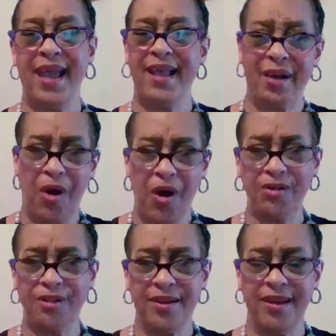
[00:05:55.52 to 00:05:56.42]
And I
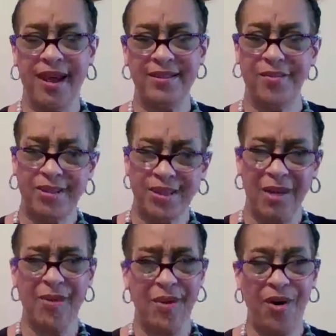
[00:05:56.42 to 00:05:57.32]
called her. I said, "What's
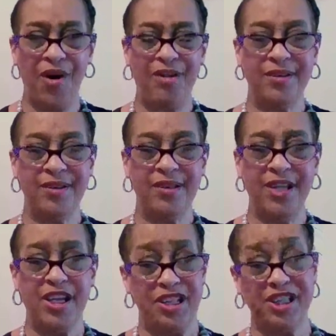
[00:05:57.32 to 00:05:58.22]
going on?"
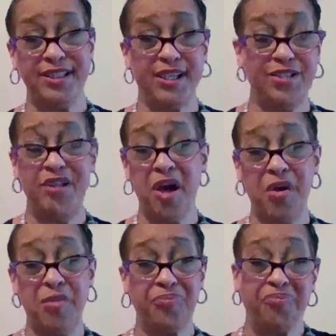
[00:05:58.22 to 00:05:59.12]
She said,
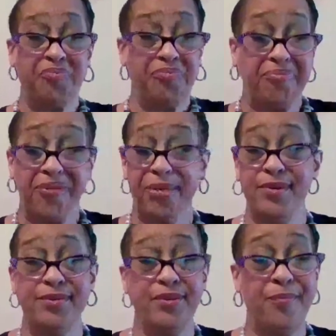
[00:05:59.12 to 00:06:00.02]
it
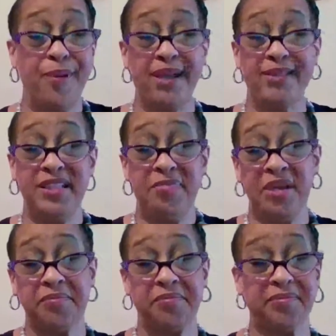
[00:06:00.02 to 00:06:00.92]
was during
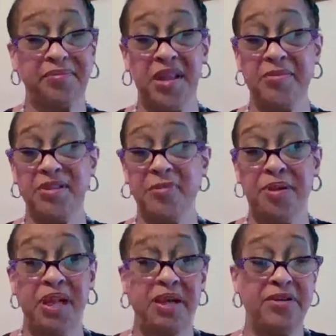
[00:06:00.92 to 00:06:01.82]
pandemic. There were some
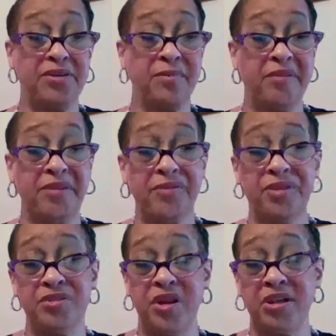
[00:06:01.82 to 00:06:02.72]
bananas on my
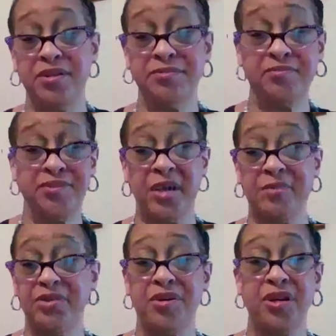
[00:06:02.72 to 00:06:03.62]
refrigerator. They
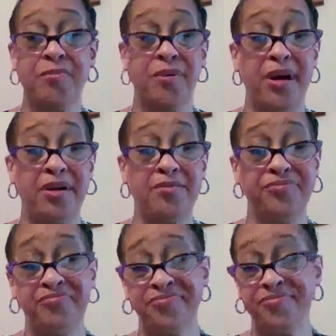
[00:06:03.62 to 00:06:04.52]
were turning brown.
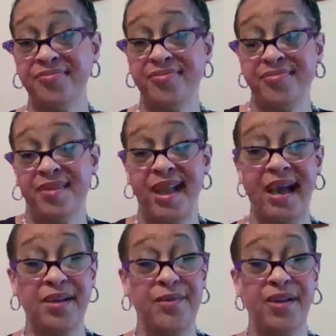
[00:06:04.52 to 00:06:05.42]

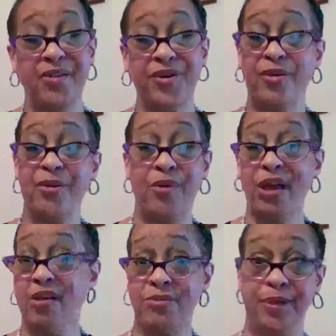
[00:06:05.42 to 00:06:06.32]
I didn't want to throw them away
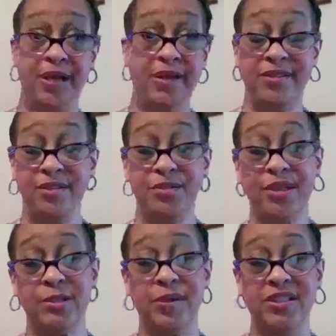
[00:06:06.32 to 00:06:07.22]
because bananas are too
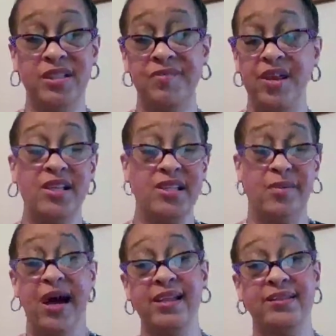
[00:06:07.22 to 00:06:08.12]
expensive. So
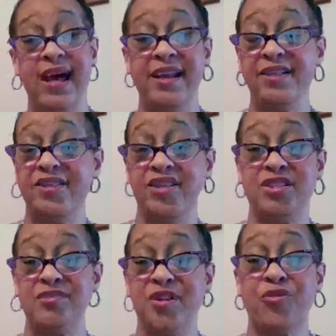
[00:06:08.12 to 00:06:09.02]
I decided to
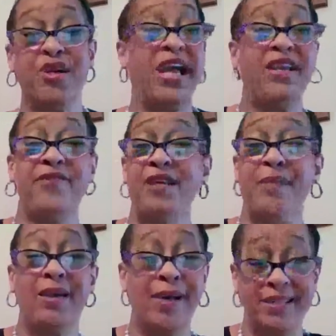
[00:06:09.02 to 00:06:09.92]
just creatively
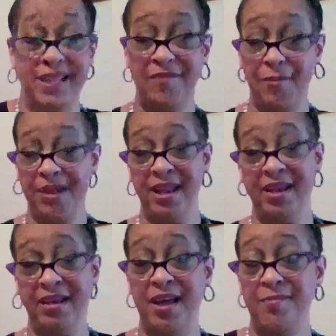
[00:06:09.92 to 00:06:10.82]
make myself a
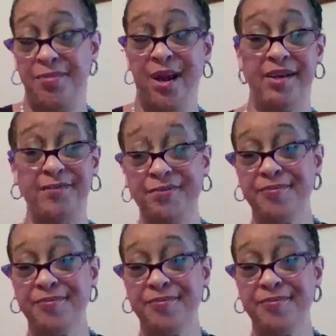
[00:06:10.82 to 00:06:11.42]
banana nut bread.